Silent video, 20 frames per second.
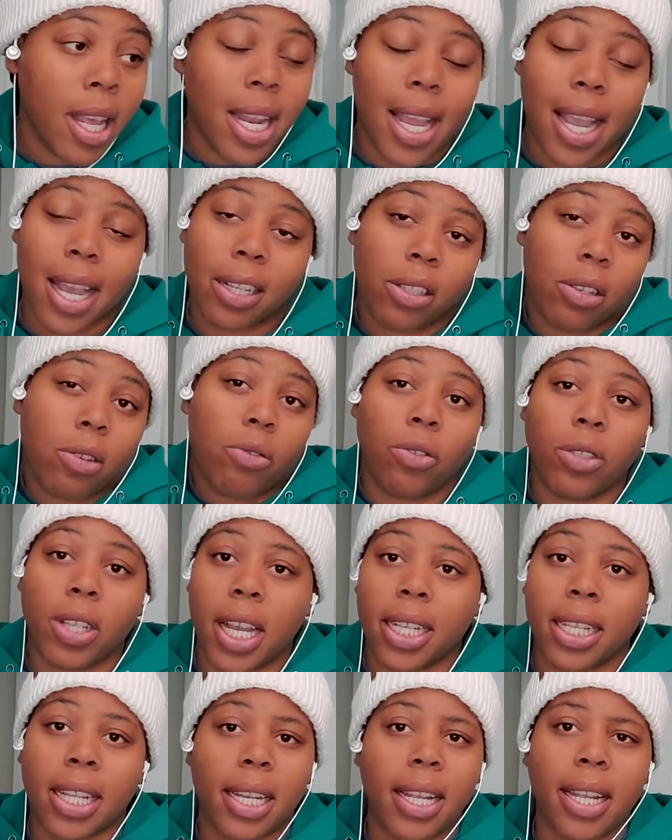like I told you
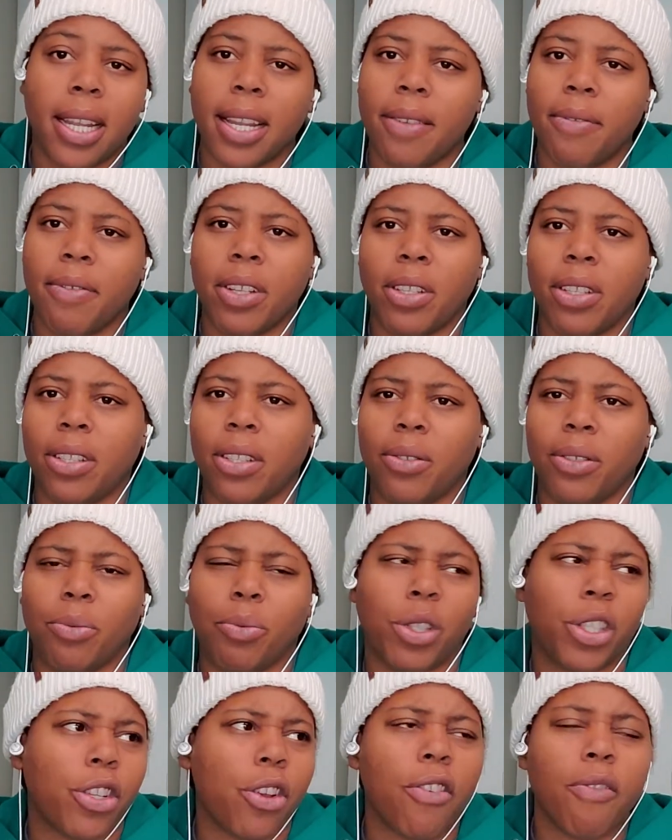guys, I didn't even
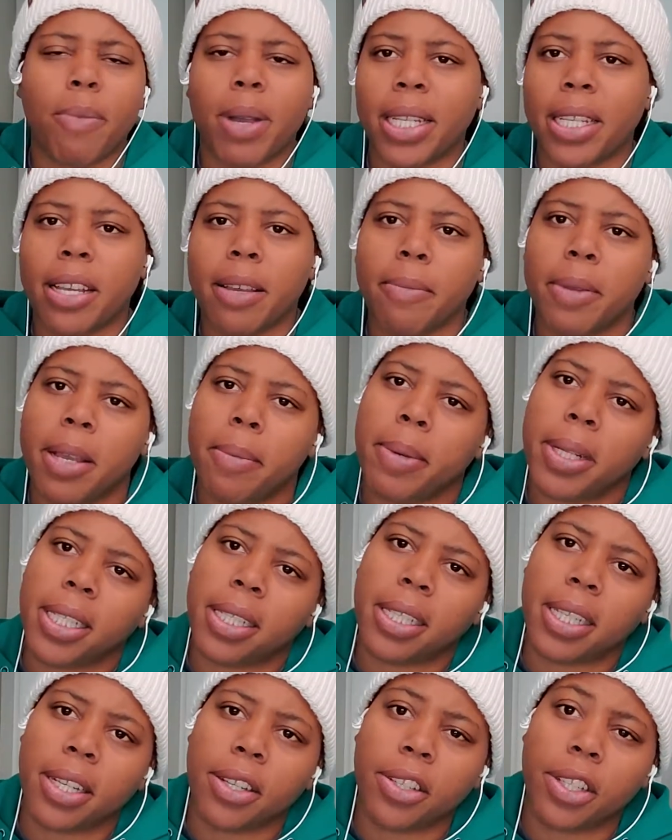reserve my damn name at the
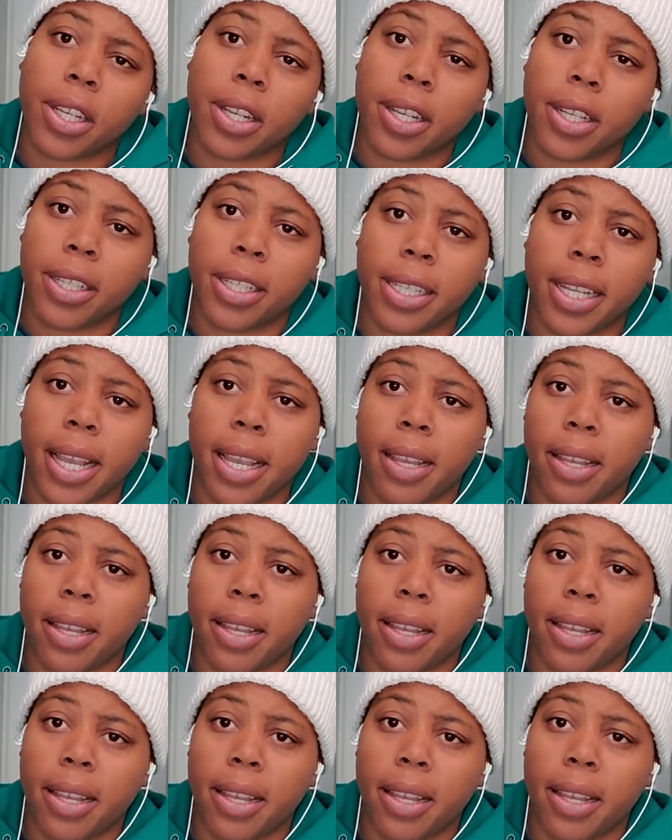Secretary of State.